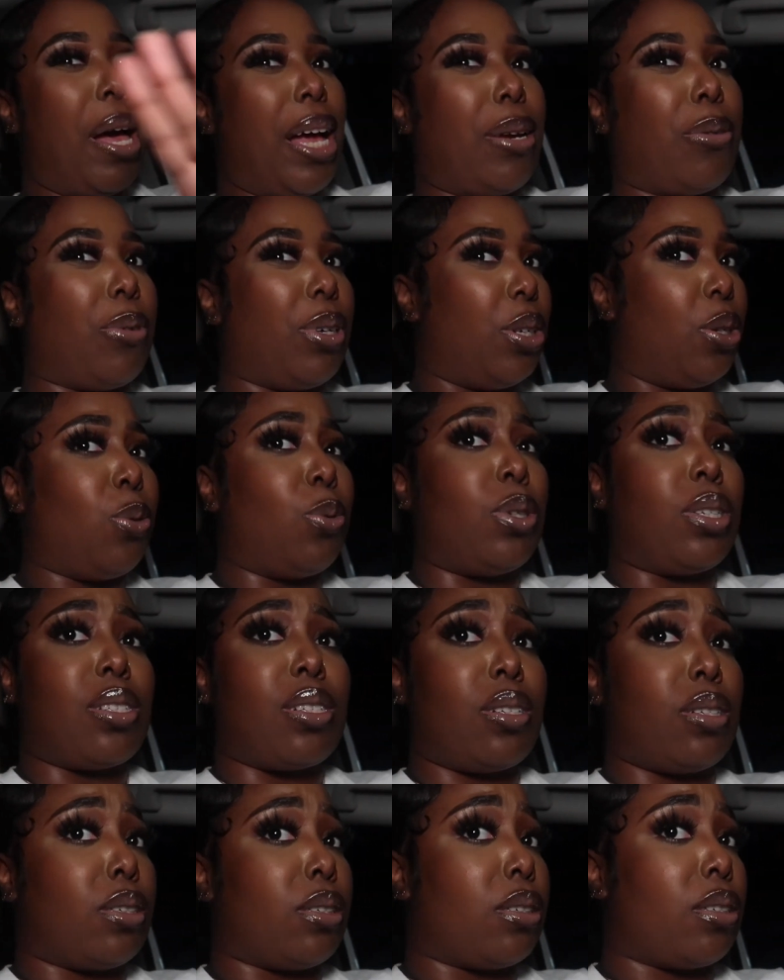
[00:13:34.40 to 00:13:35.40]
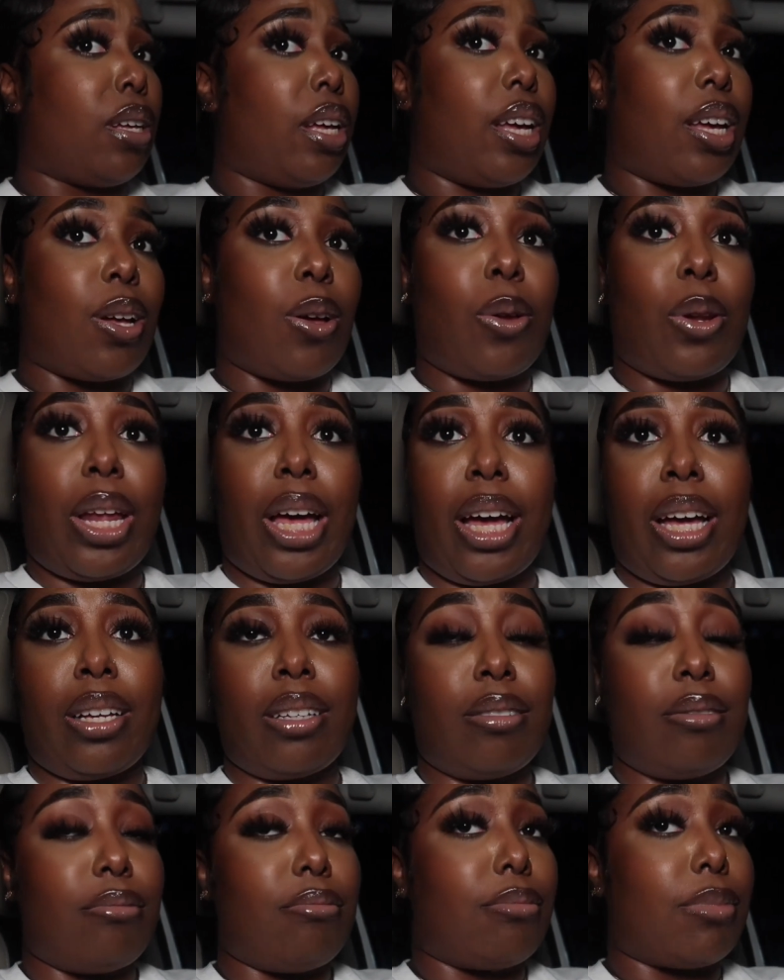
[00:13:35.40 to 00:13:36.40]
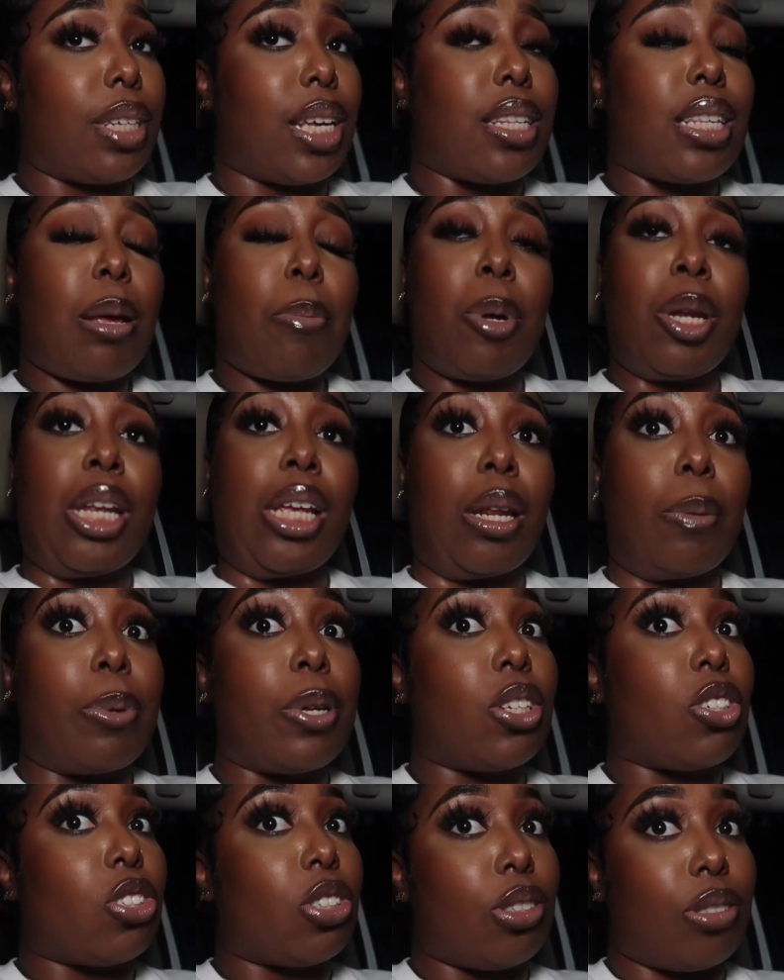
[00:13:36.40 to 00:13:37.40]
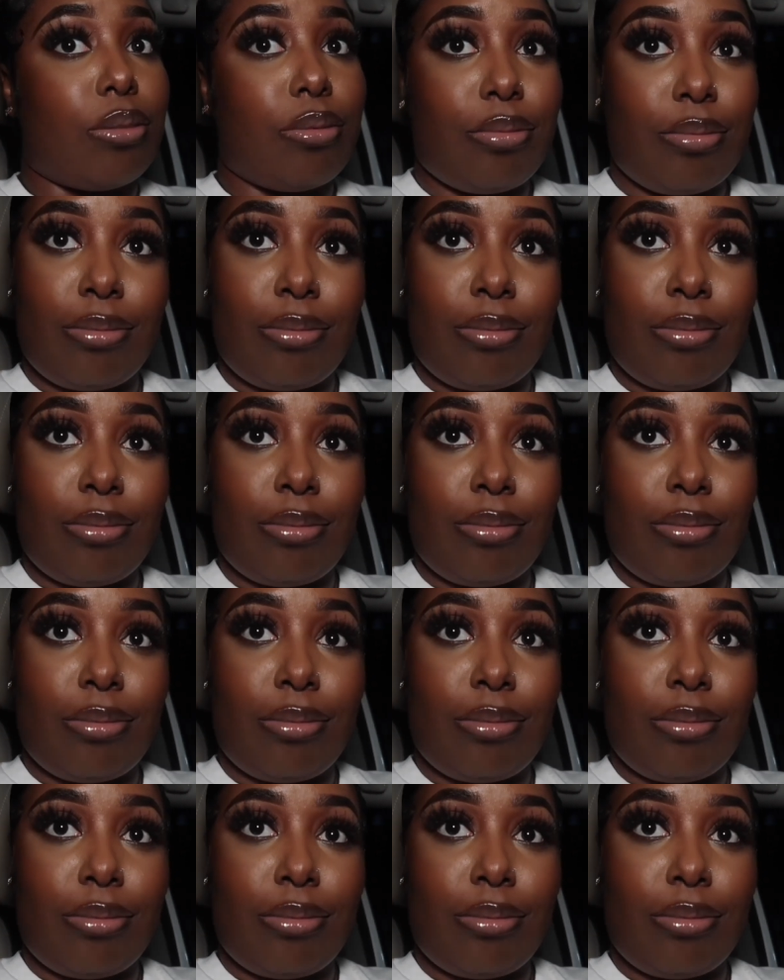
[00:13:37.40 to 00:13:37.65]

might redo this look. I ain't gonna lie. Cause I'm gonna need a picture.